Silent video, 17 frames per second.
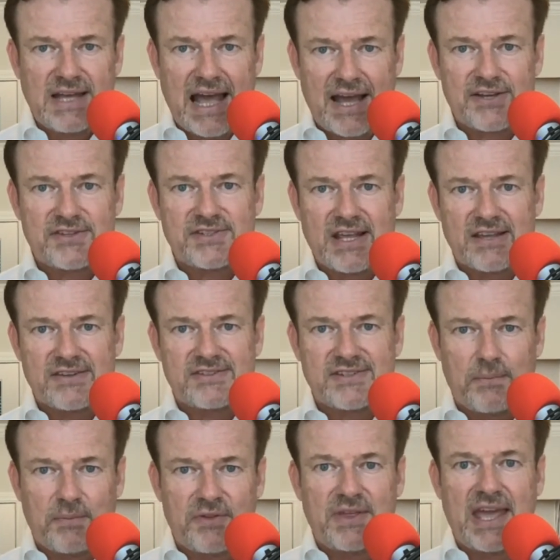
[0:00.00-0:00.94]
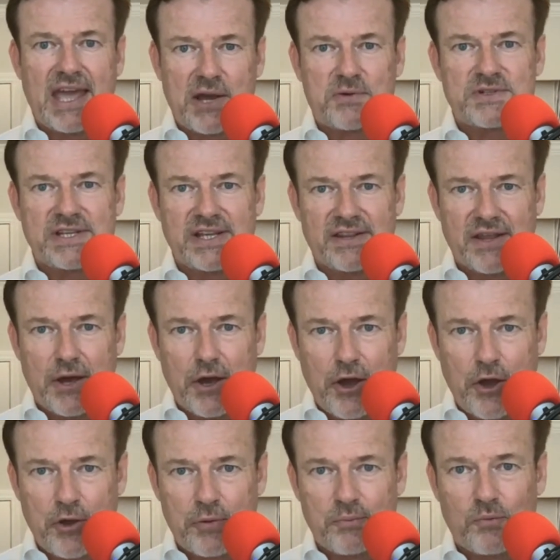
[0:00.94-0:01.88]
access some of the equity in their
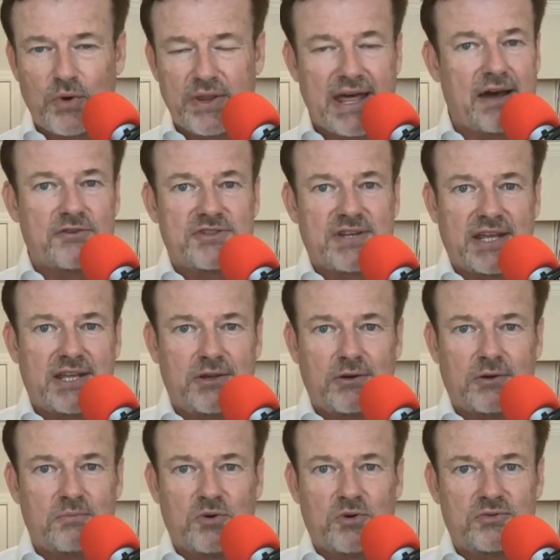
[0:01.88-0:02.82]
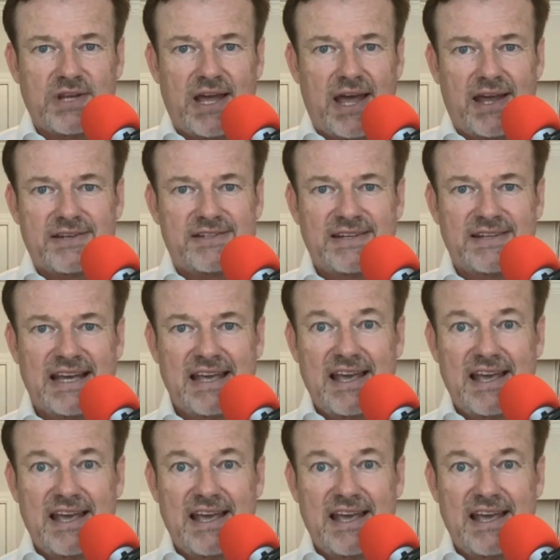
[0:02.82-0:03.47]
home without taking on more debt.